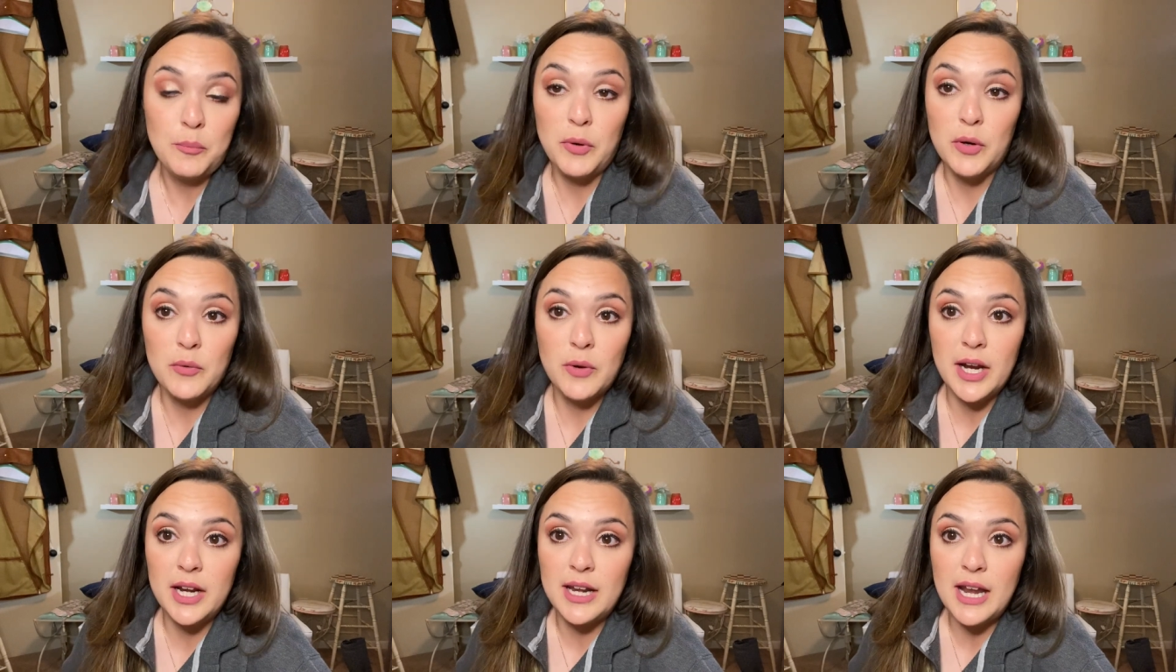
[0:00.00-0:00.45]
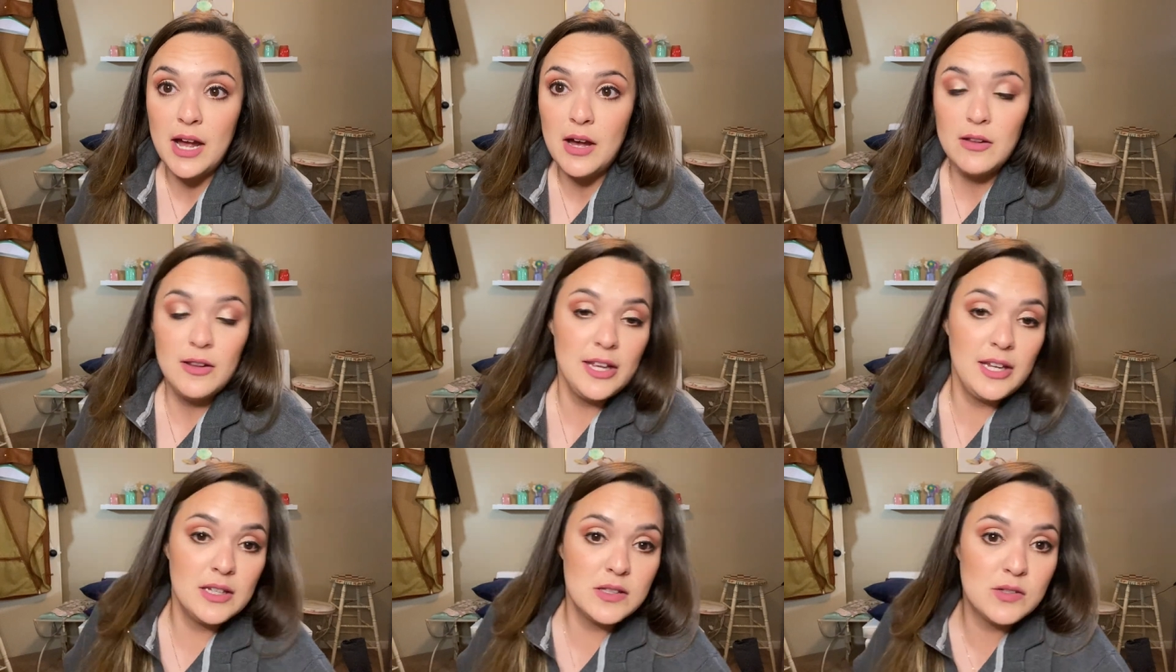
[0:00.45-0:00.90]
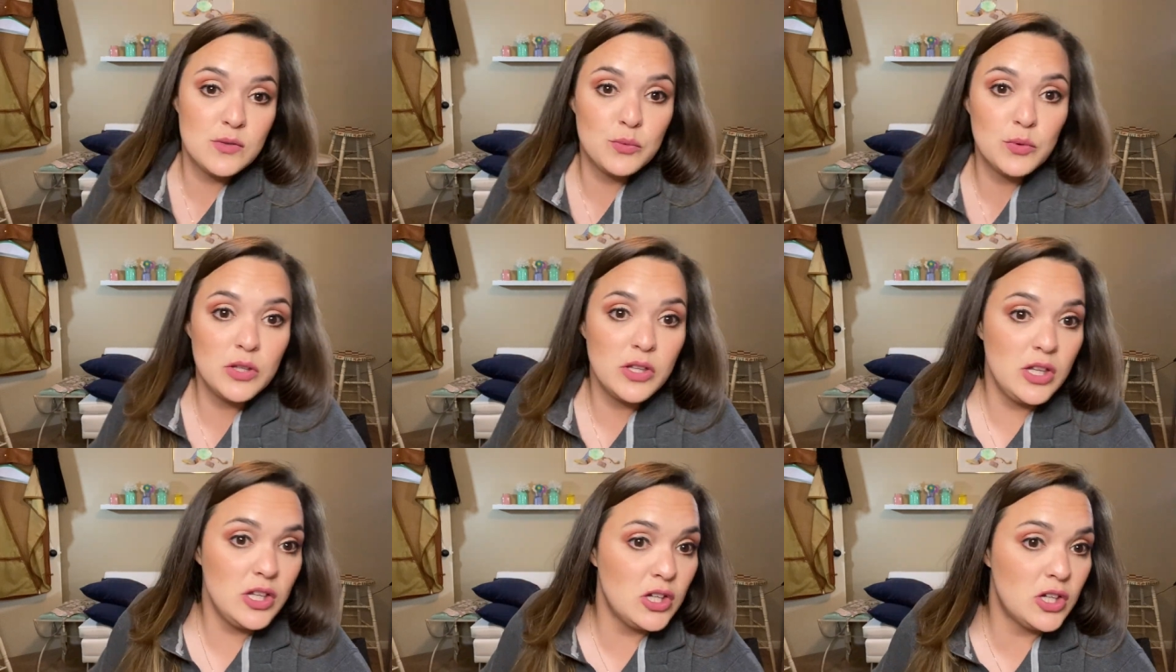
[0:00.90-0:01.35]
But right now, like it's
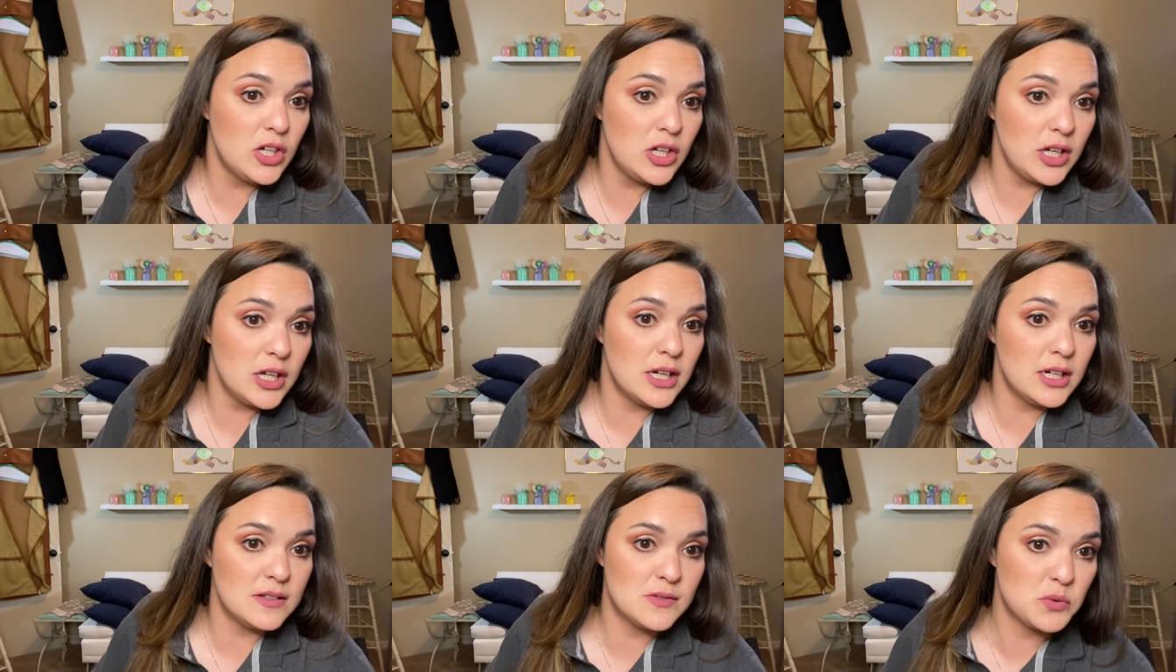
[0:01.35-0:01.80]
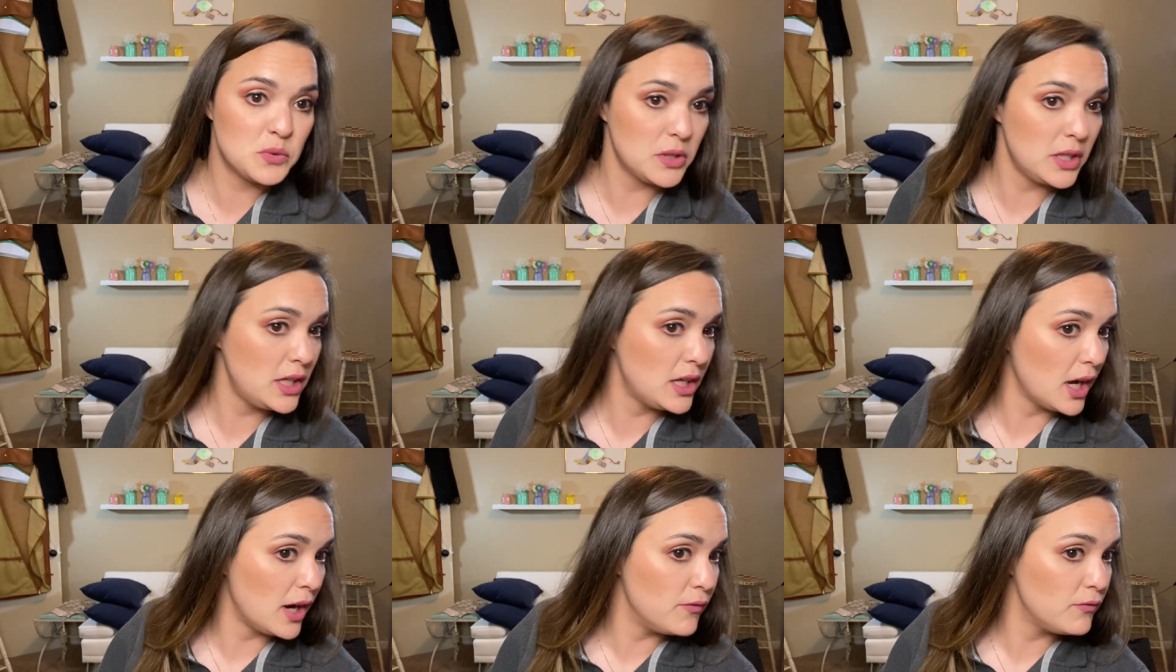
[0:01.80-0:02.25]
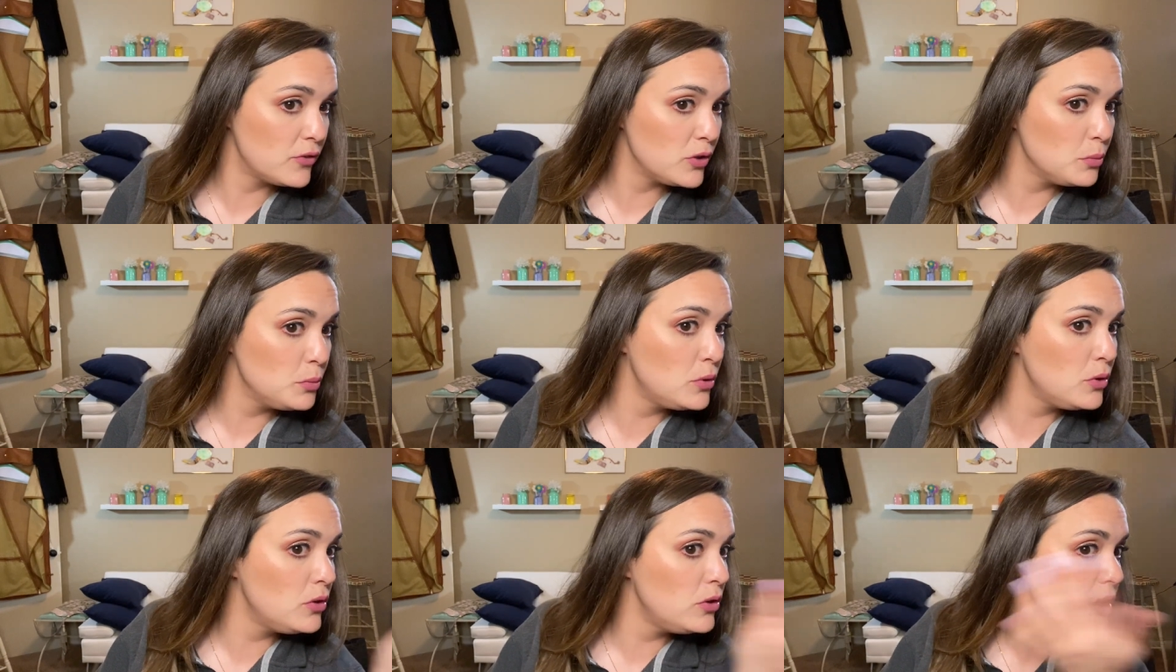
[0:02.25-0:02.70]
really good. It's really
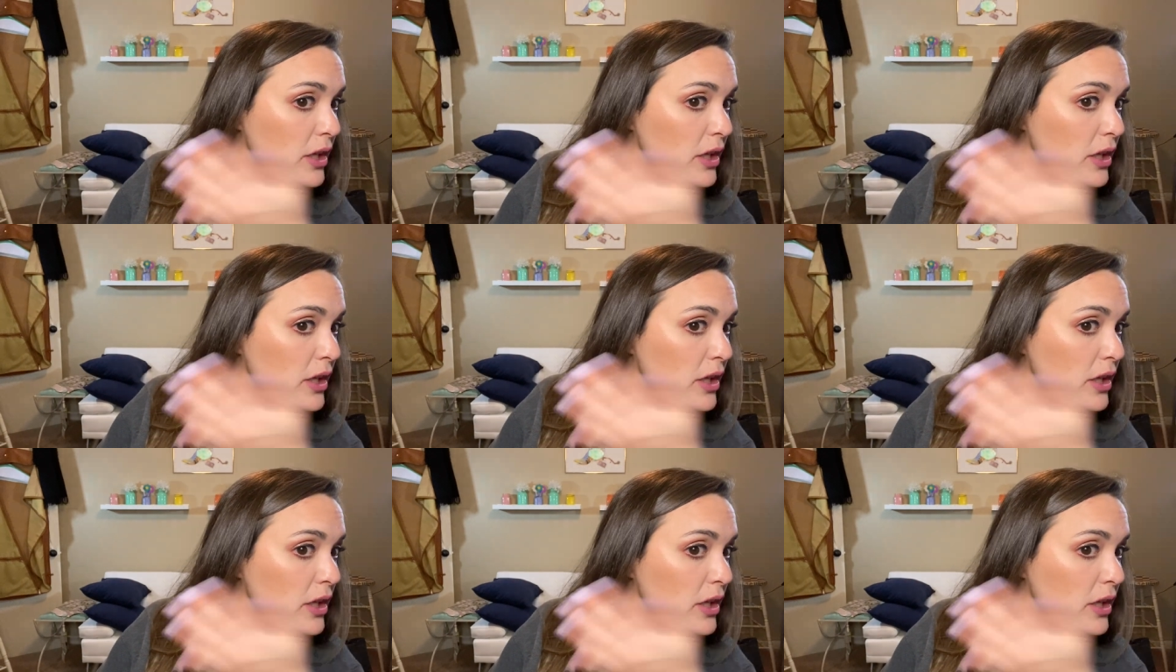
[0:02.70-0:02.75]
comfortable.